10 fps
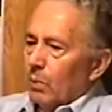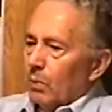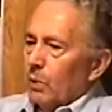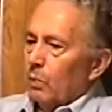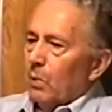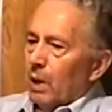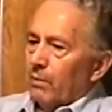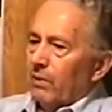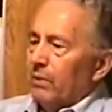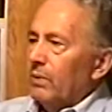well, you
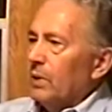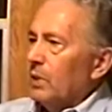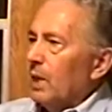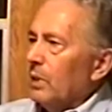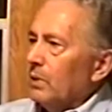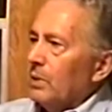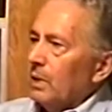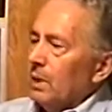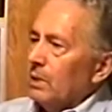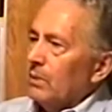bought 50 shares of
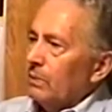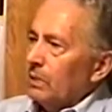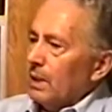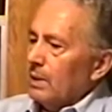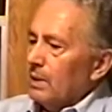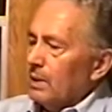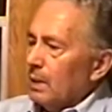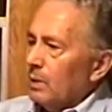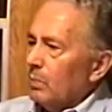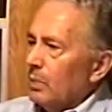this for such and
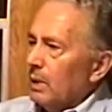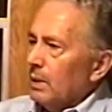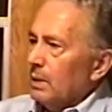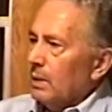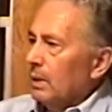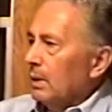such a price.